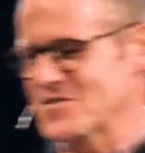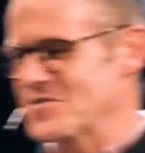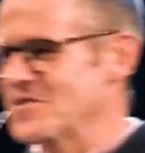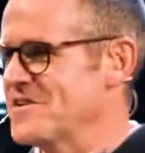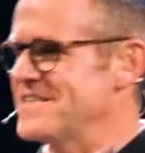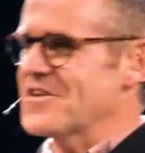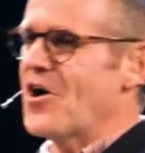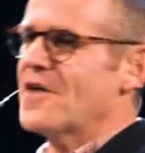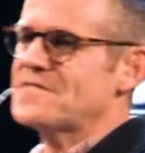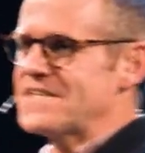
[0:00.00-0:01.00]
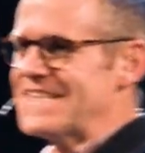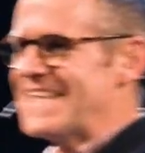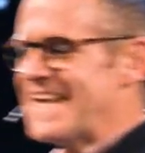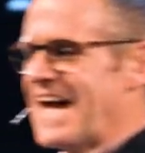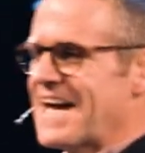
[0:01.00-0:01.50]
so there, it's often
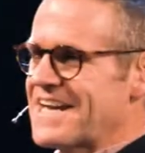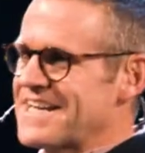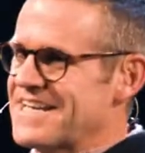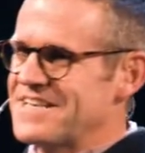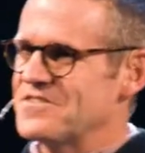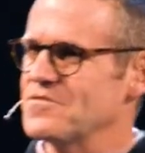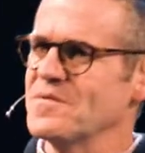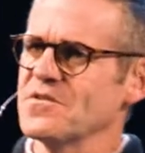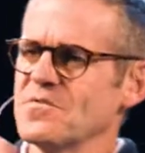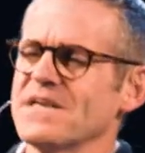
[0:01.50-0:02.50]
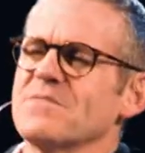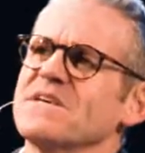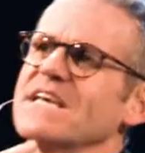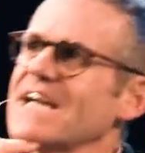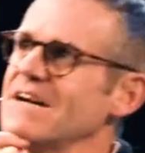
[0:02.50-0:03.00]
that I, during the middle of the week, I'll
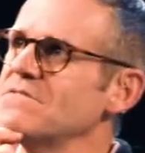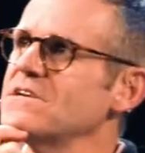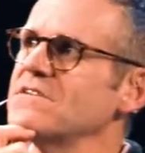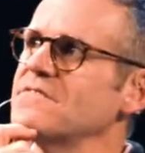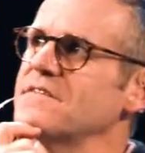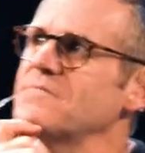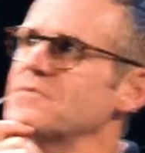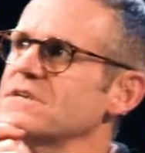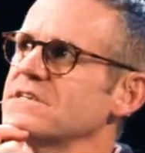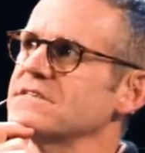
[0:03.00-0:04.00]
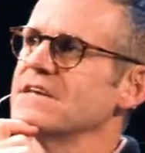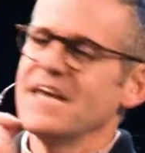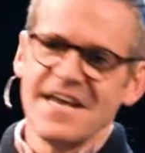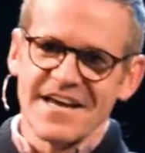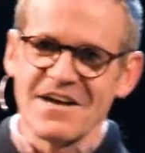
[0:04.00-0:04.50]
be like, I wonder if that book is,
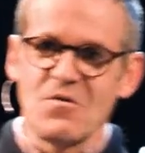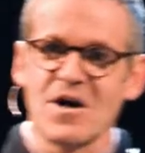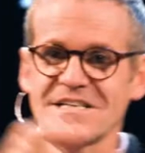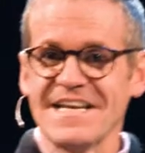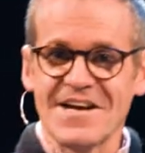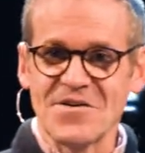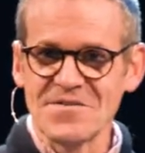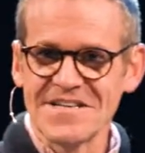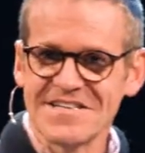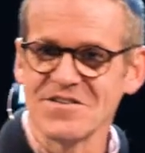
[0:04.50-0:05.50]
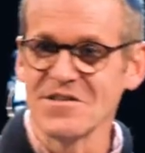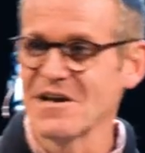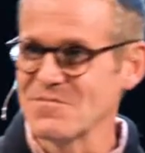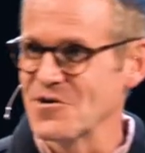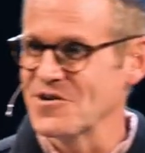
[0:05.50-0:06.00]
and I walk down to the
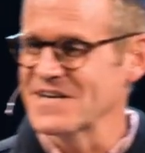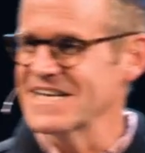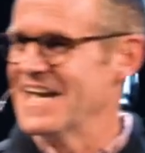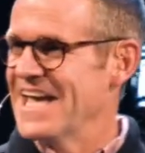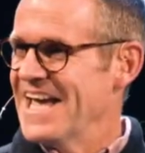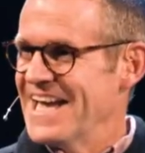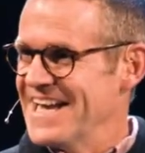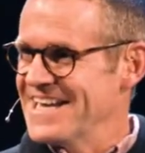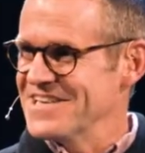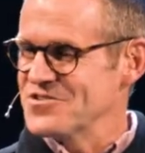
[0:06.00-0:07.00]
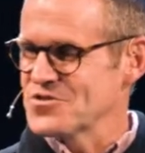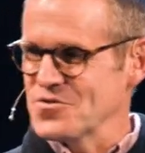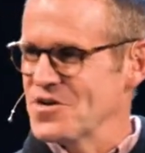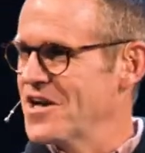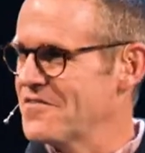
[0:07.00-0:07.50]
library, and
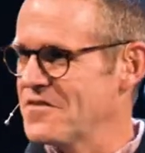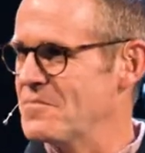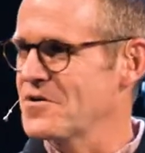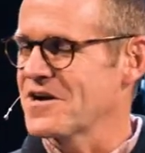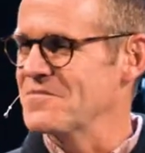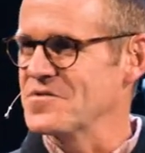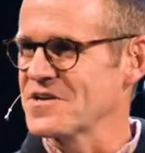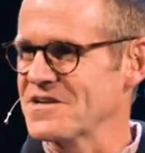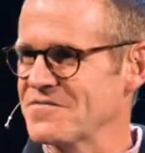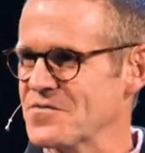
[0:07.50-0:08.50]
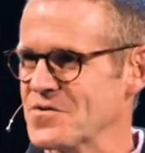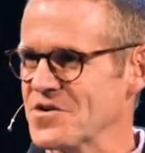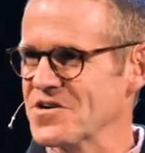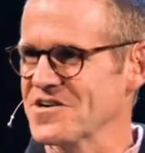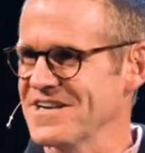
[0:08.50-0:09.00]
sure enough, a book I'm looking
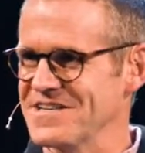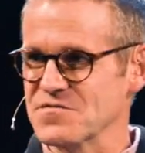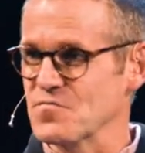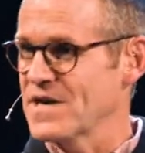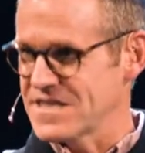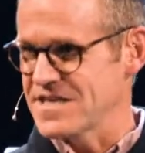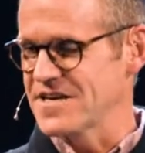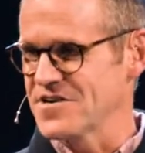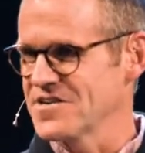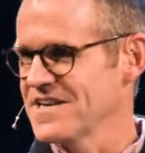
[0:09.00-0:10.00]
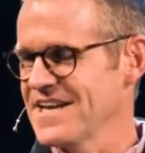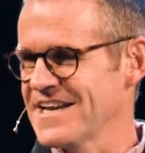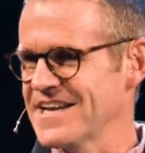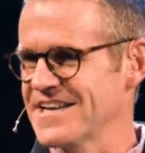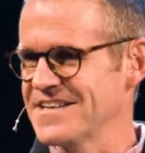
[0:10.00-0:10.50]
for is right there,
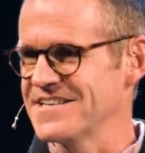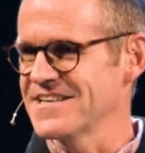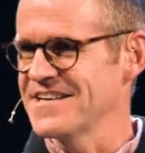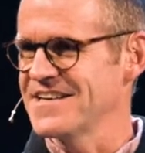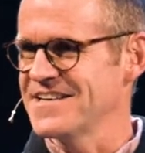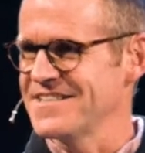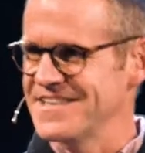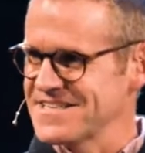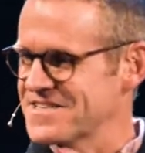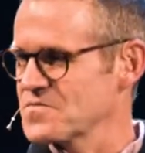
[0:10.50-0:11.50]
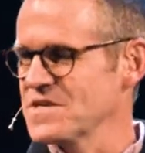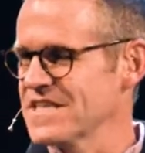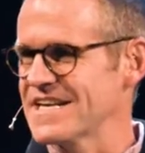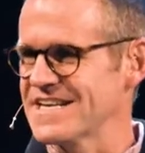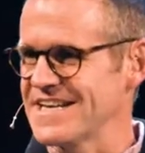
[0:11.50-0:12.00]
and this sweet
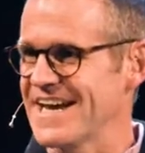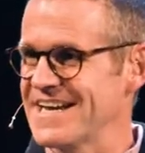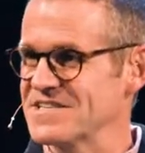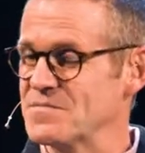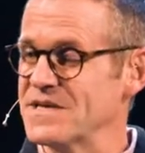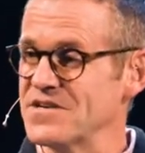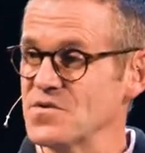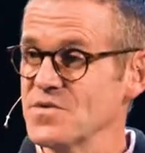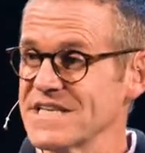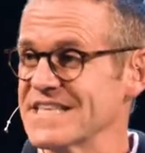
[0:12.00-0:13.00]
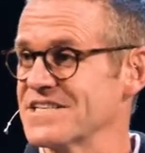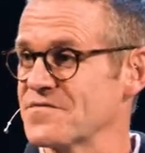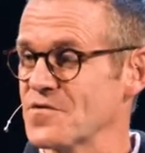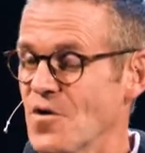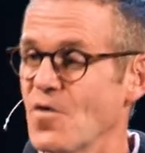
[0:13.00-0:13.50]
lady has been doing this
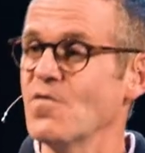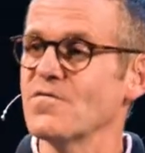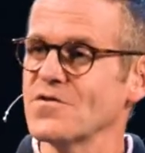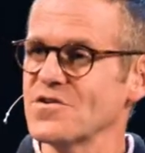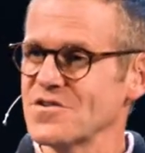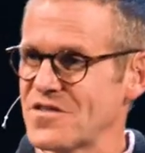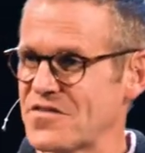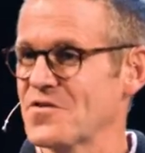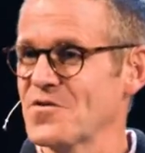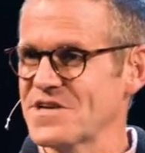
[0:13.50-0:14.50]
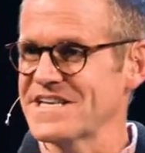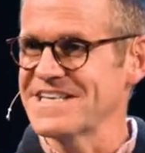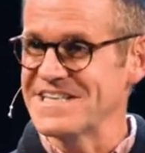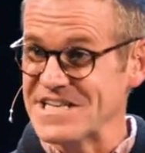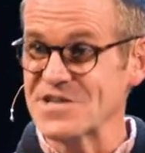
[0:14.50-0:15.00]
for over 30
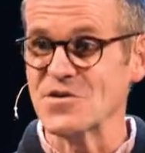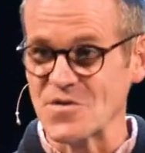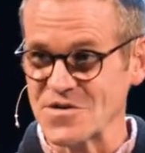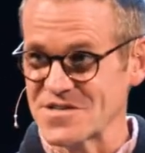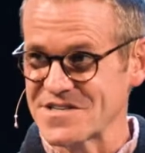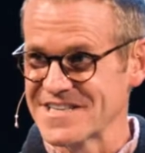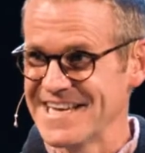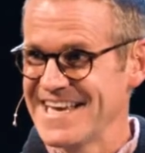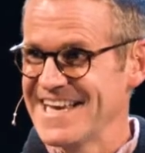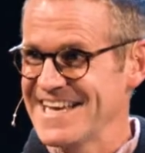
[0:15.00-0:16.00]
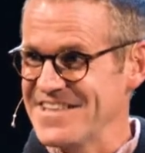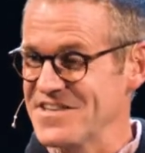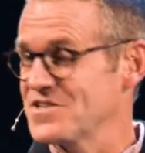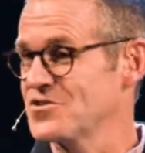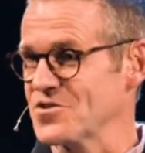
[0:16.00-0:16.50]
years in
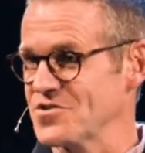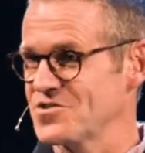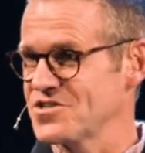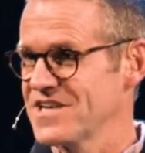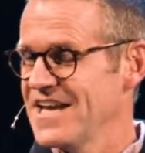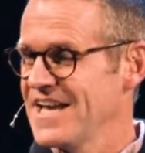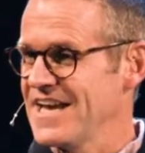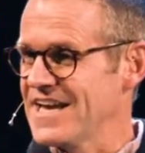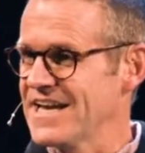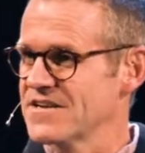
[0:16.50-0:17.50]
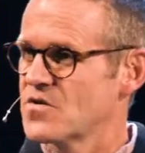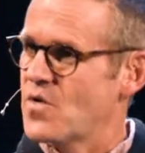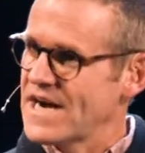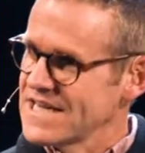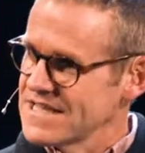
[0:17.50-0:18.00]
this church, and
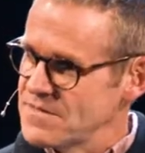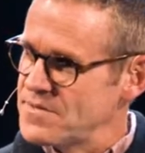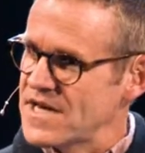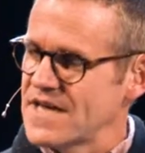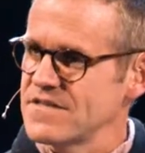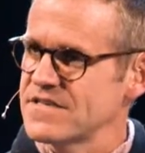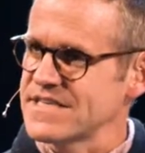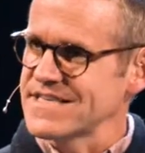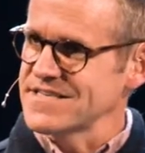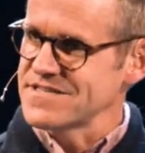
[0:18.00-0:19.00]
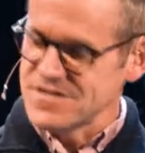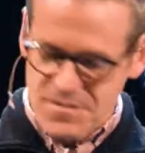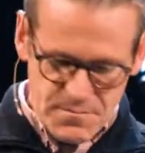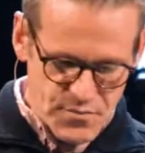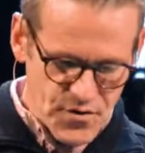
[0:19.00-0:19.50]
quietly behind the
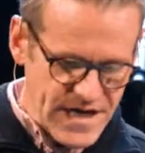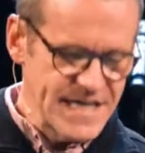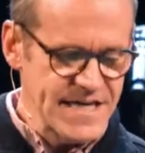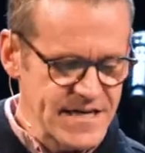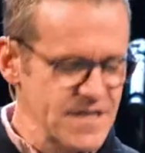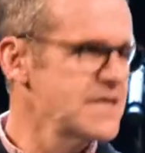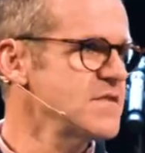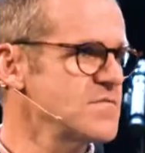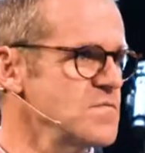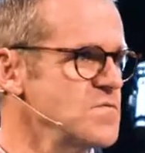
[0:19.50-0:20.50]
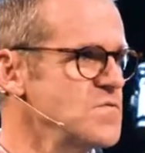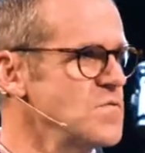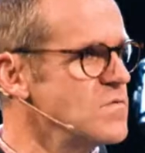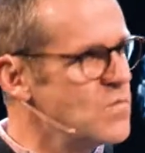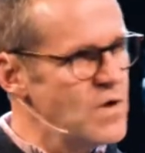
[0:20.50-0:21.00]
scenes, praying
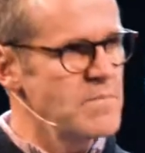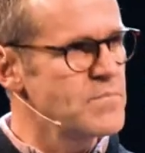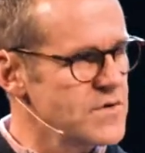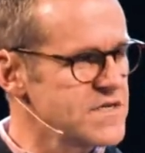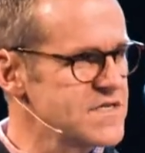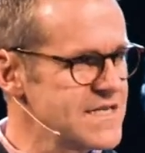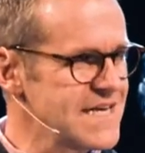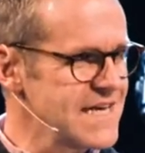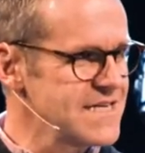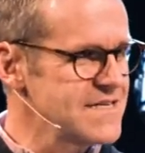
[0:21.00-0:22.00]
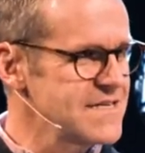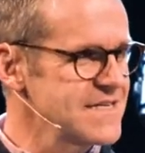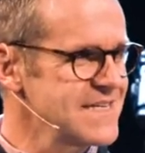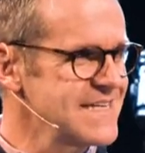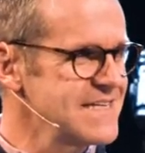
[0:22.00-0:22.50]
through what books to get,
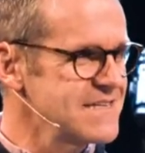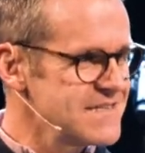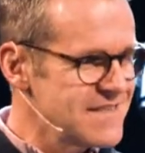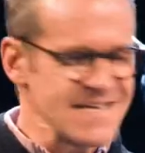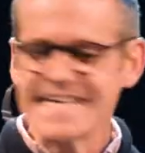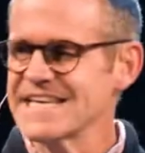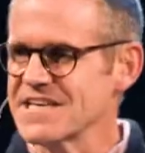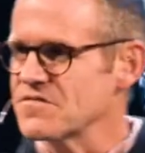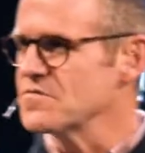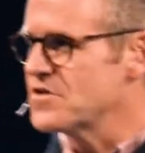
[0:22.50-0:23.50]
thinking through